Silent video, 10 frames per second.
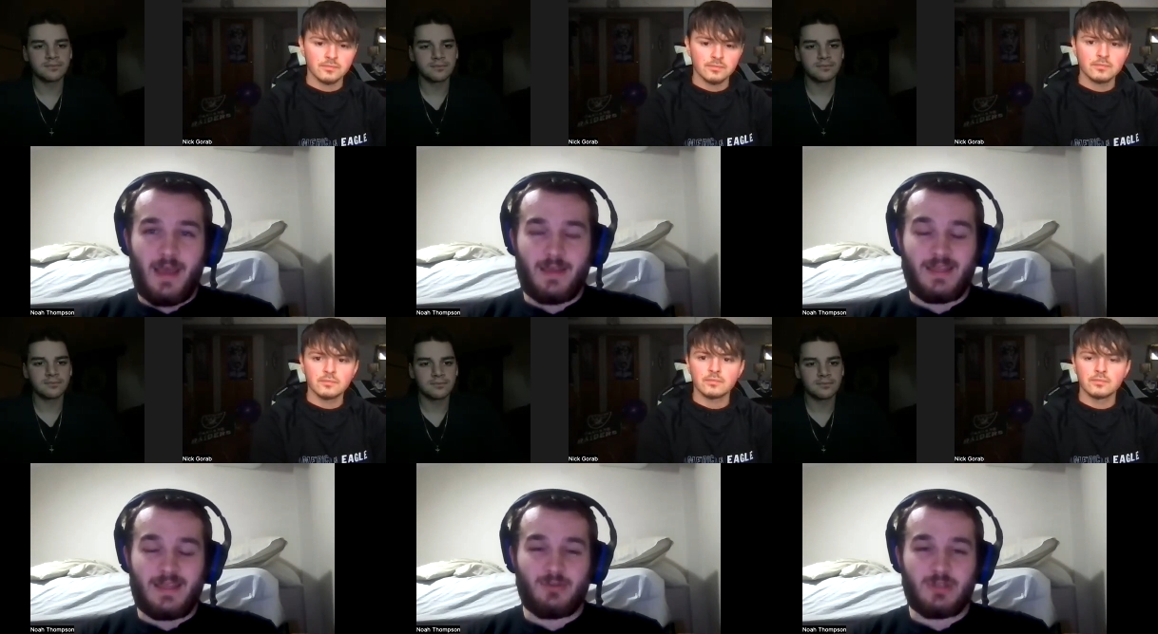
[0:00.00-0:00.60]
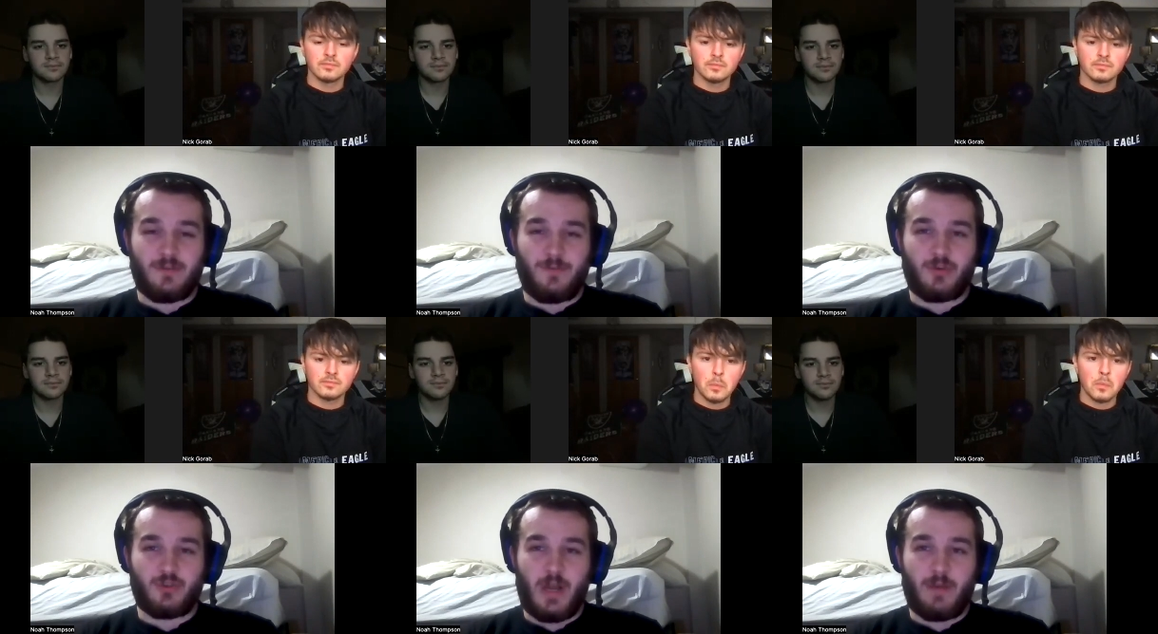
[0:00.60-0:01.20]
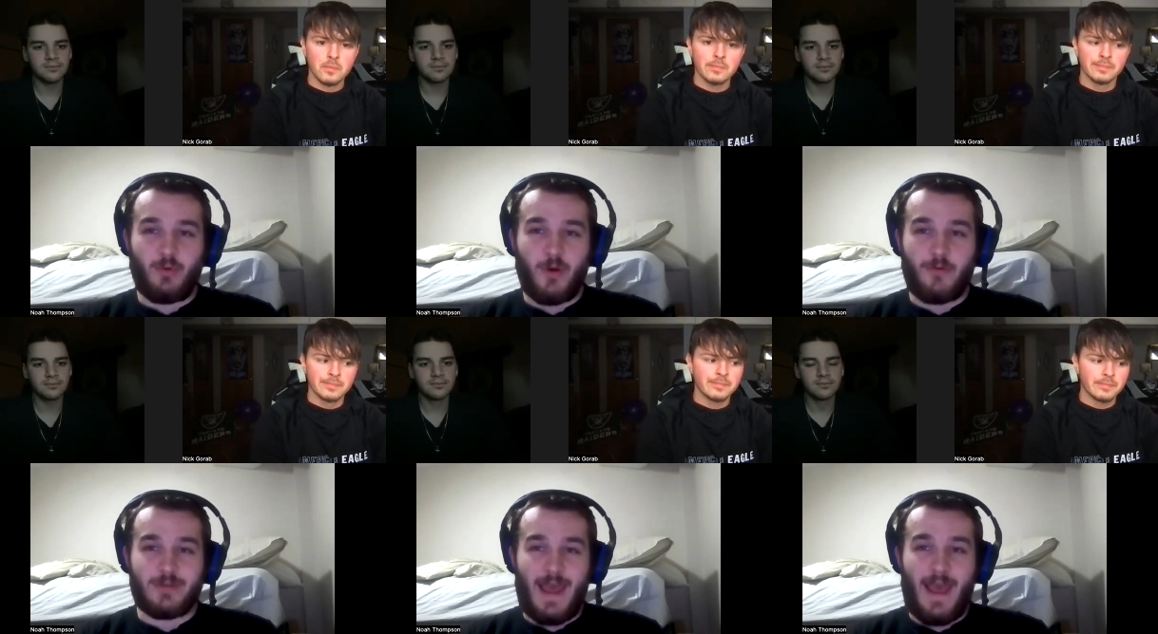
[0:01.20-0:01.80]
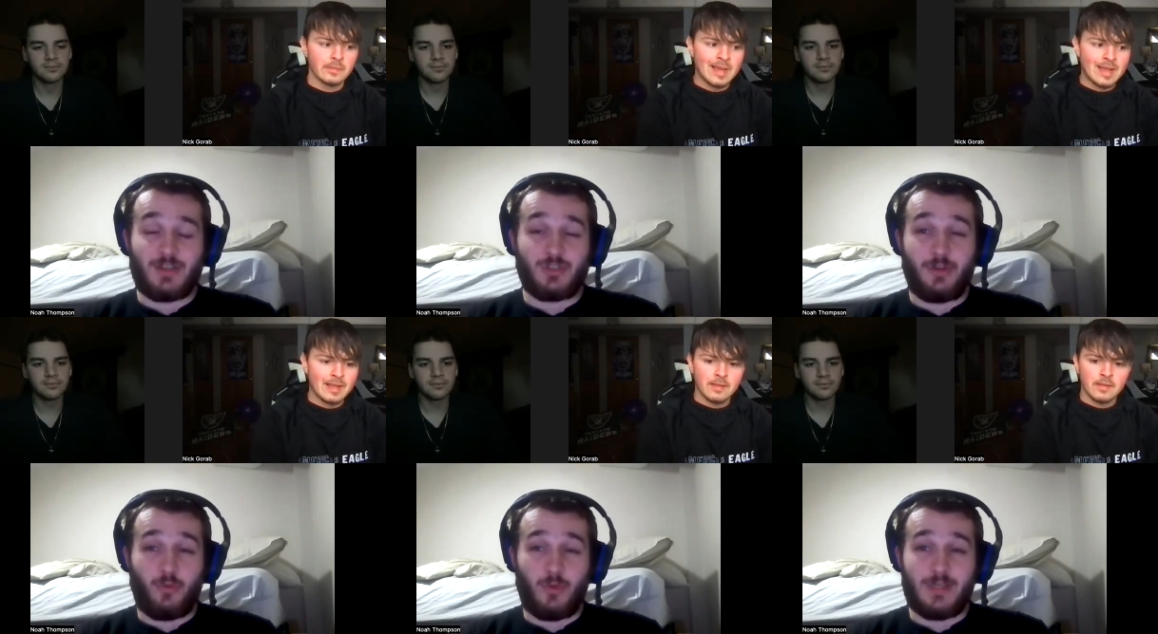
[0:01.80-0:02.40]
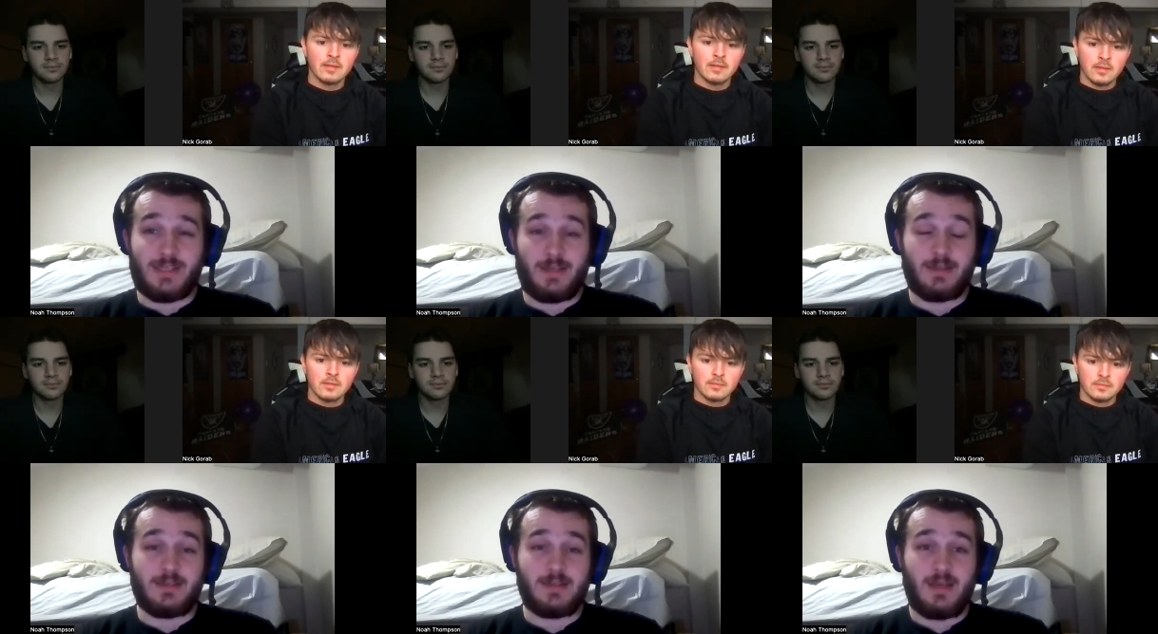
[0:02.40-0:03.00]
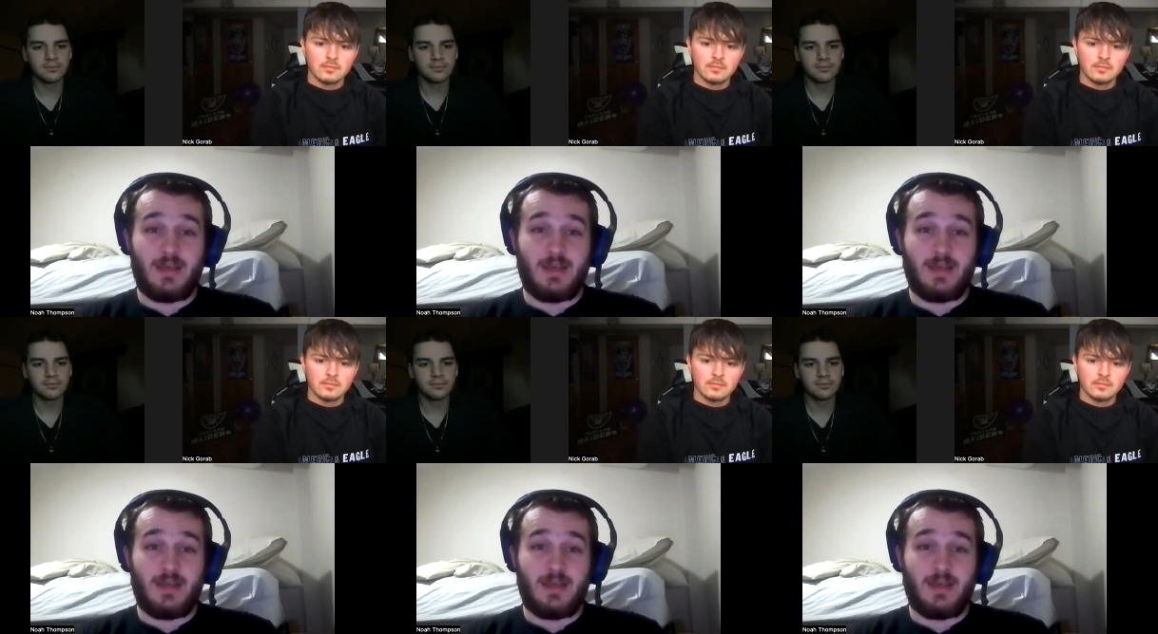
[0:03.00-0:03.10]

Speaker 1: I think this was the first travel where it was actually the reason, because